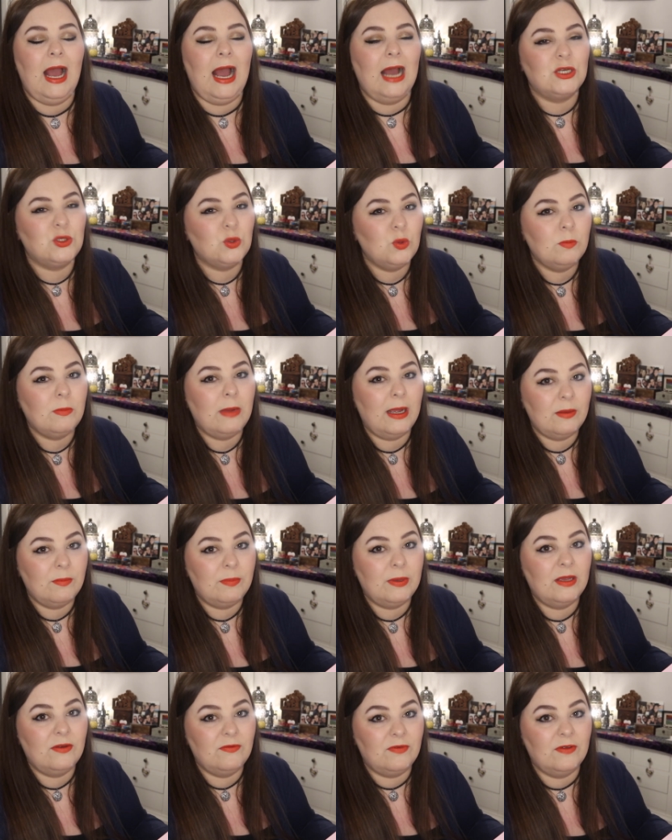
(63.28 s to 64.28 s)
I don't mind
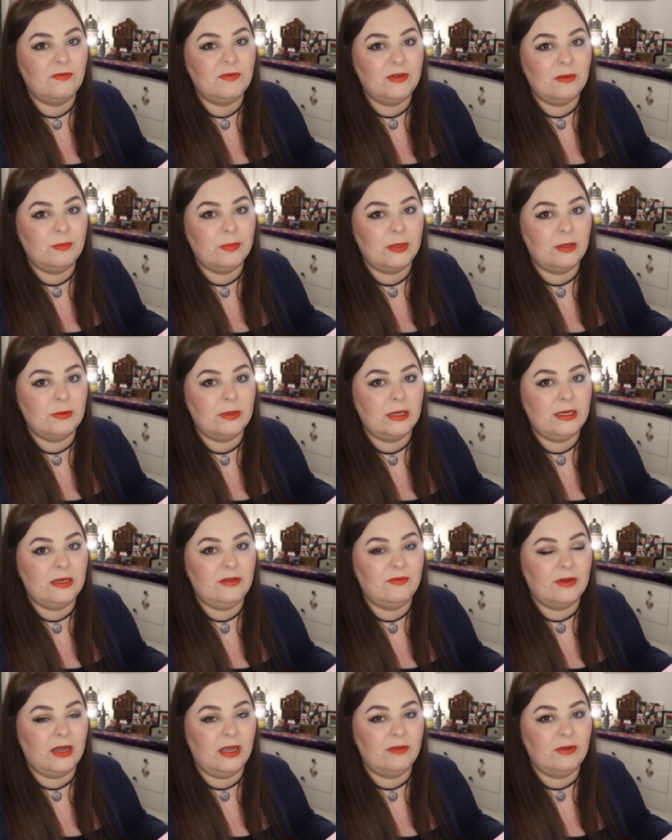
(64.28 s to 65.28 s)
paying
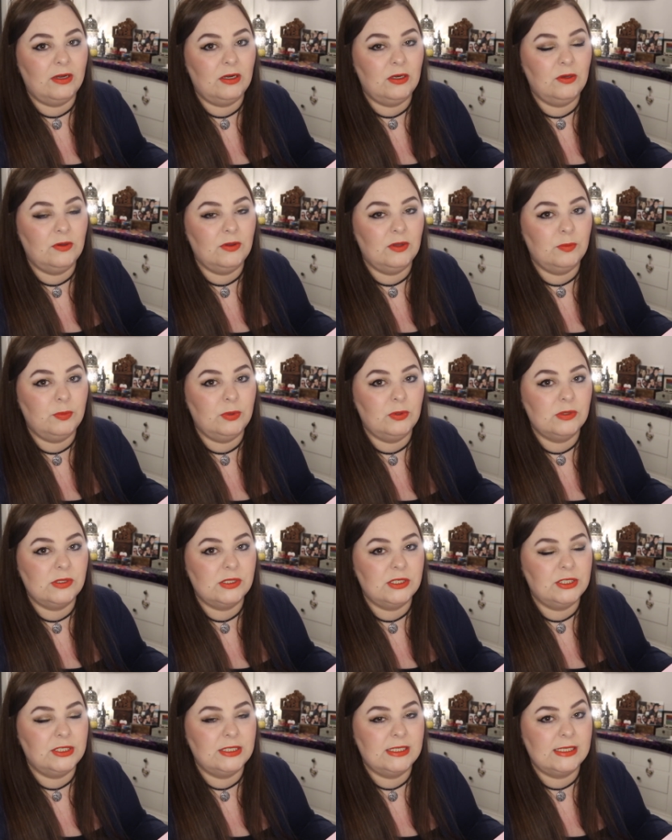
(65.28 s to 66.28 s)
£15.95 including the
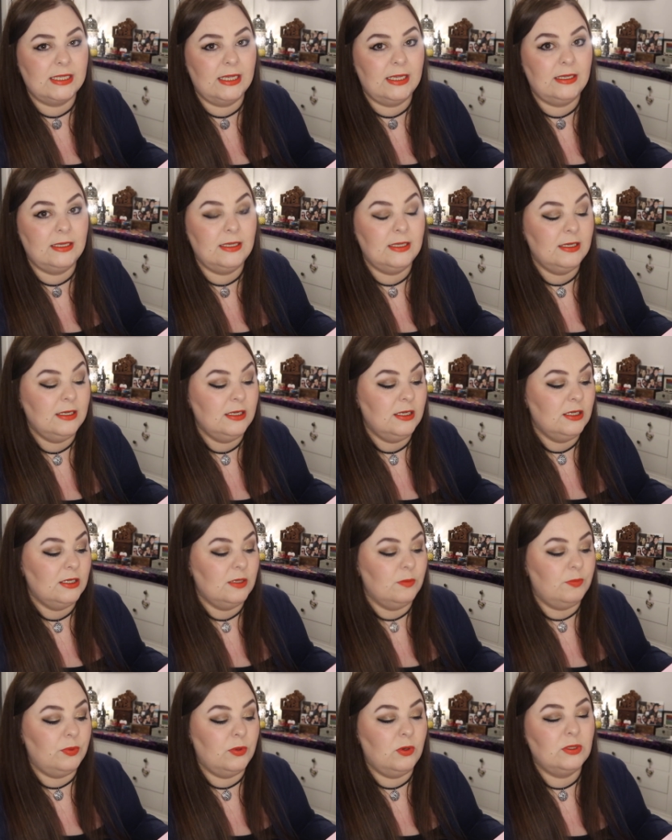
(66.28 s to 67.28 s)
postage, you see,
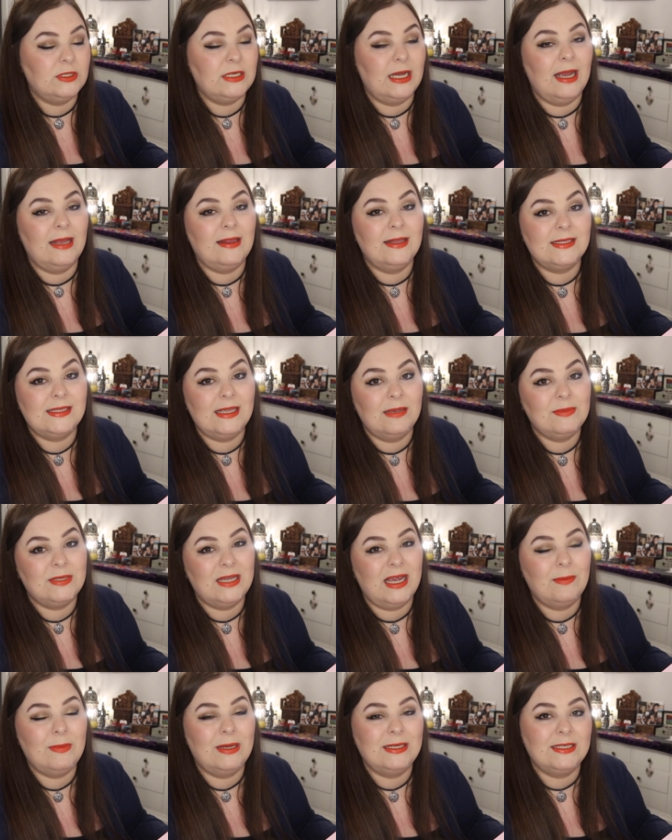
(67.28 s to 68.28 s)
but at the same
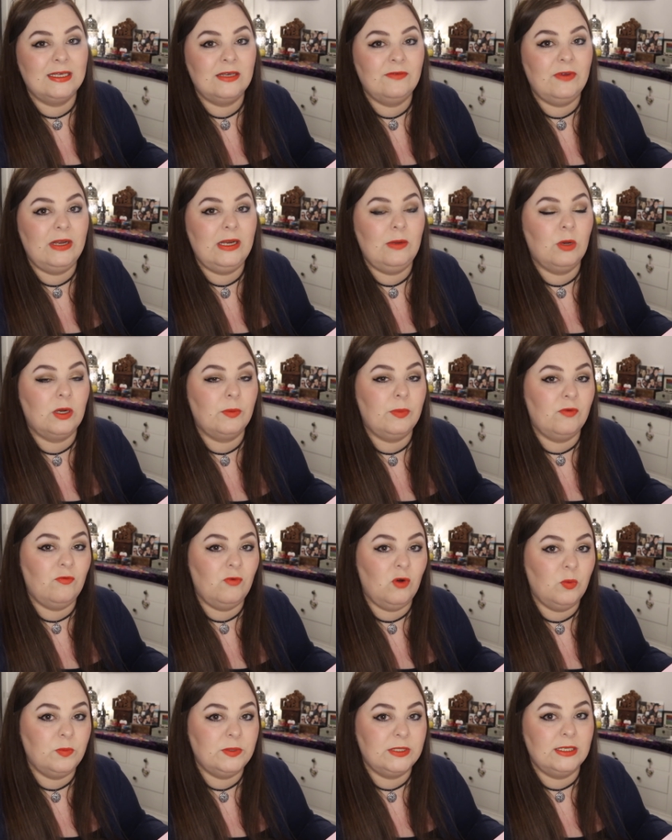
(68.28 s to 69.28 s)
time, I didn't really want to be
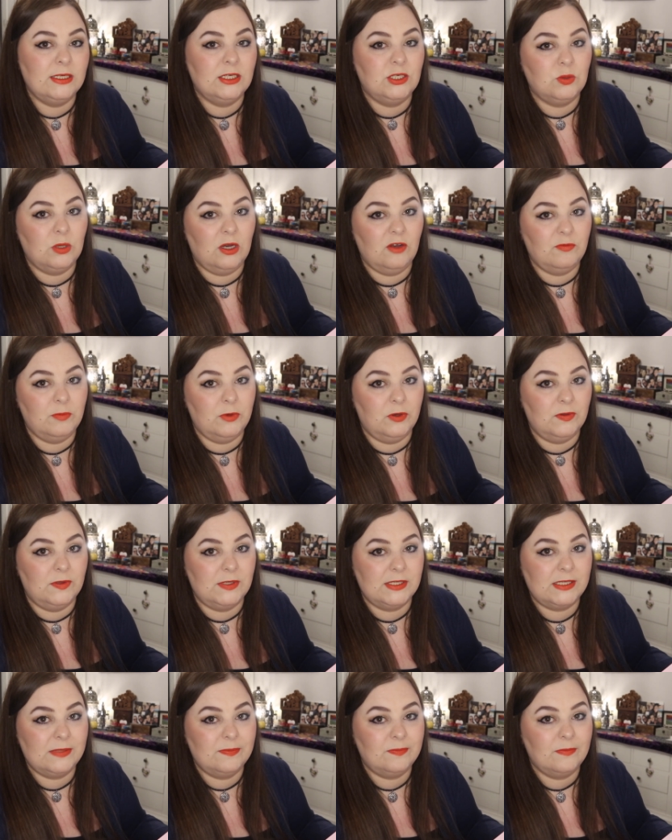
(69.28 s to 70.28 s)
roped into 12
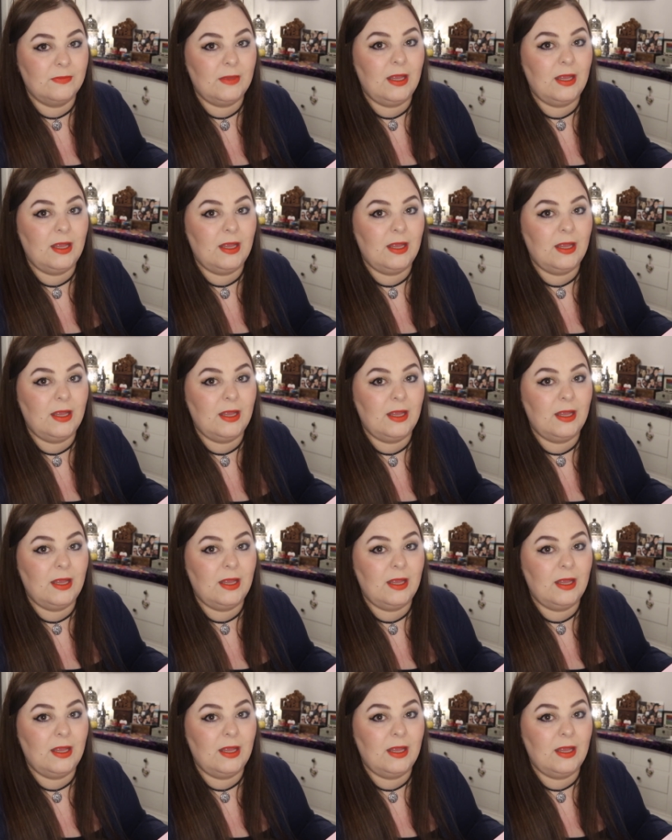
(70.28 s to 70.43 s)
months.